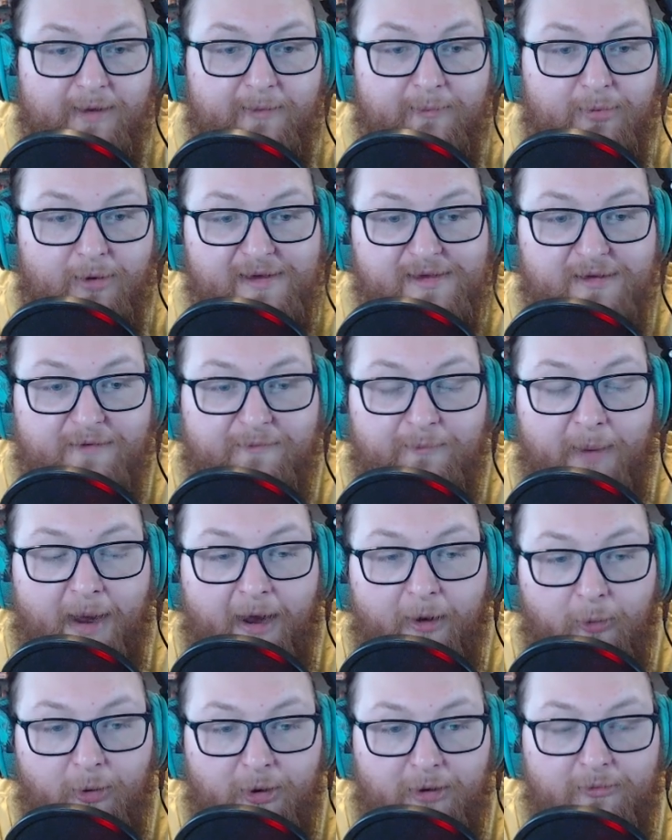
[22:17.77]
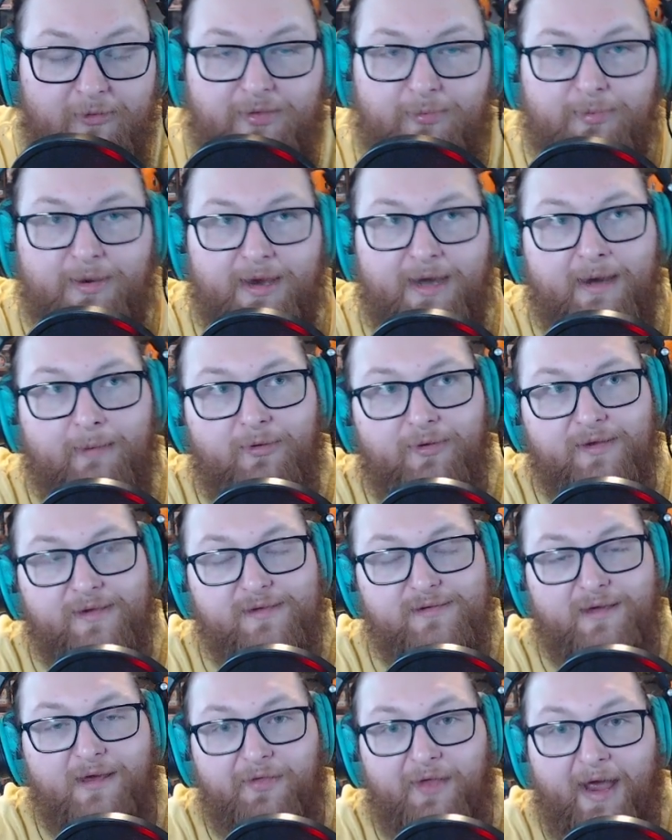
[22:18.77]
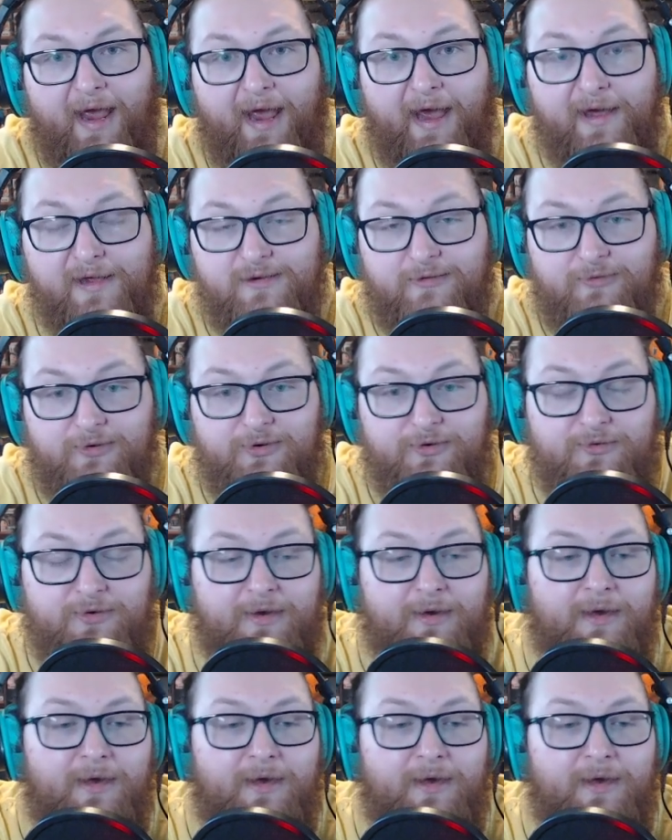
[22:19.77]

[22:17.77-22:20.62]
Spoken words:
impressive power with being able to set the Azaroon.